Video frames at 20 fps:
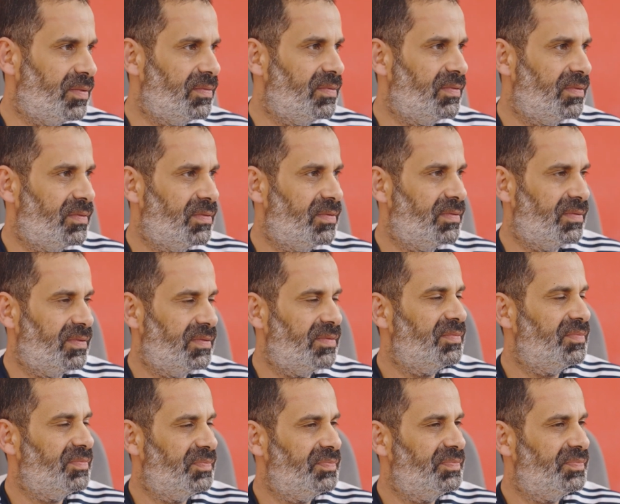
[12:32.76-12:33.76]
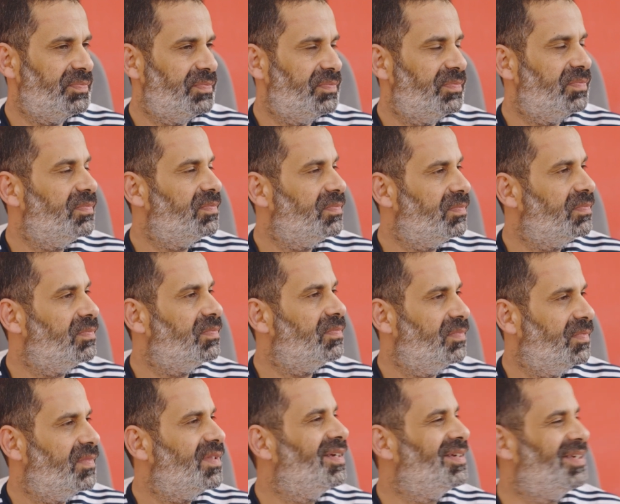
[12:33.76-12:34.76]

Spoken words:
For the presentation, right?